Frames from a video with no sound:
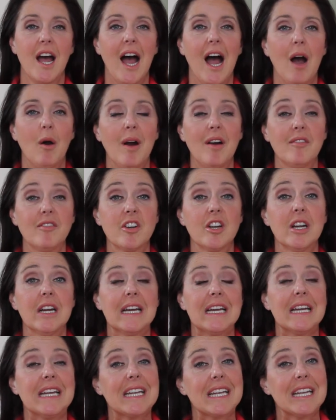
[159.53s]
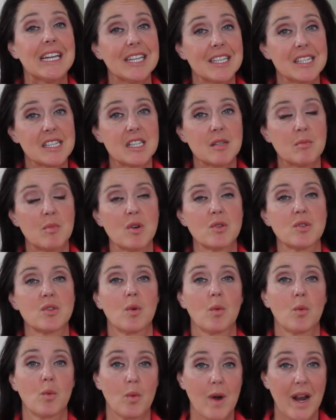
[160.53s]
However, it is the
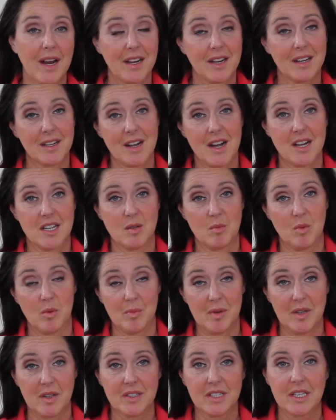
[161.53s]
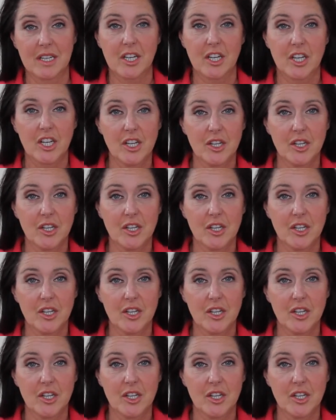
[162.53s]
most recognizable building at